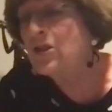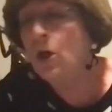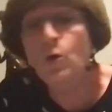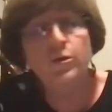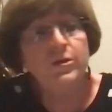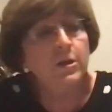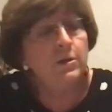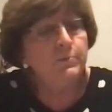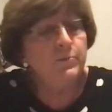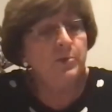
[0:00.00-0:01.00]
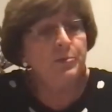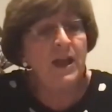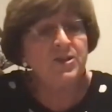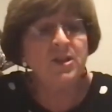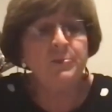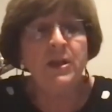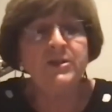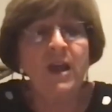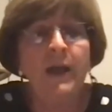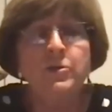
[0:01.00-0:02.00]
so the, the plastic
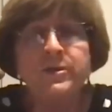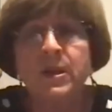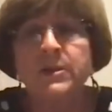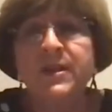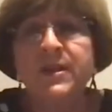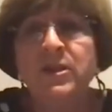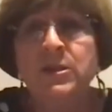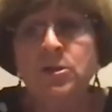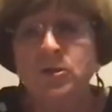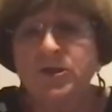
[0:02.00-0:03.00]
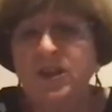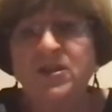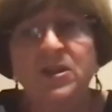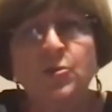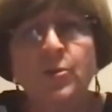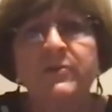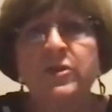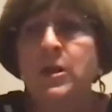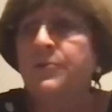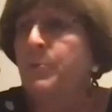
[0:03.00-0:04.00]
plates, I use a seven inch or six inch, whatever
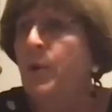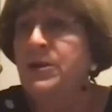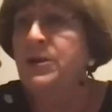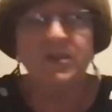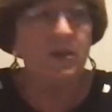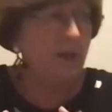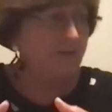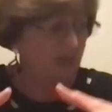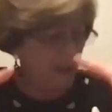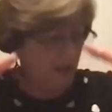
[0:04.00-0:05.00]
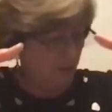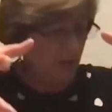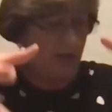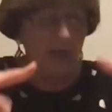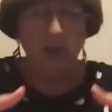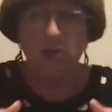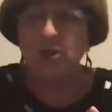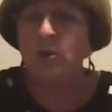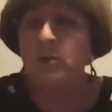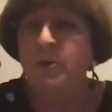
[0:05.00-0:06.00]
they are from Party City. I didn't bring any to
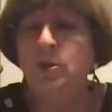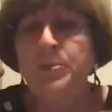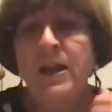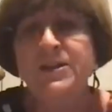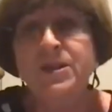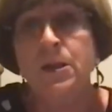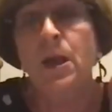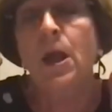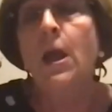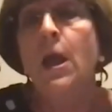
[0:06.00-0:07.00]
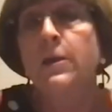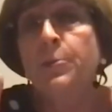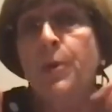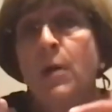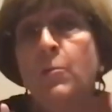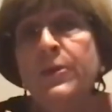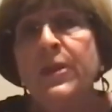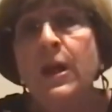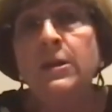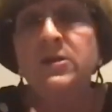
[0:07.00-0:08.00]
show you, but they're plastic. The problem with
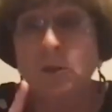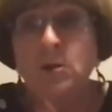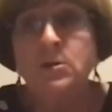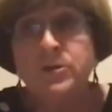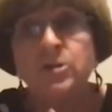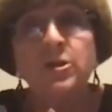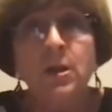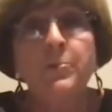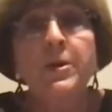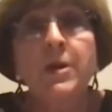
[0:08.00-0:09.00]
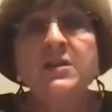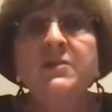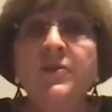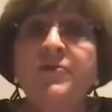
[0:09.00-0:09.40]
that is, the good news is you get a percussive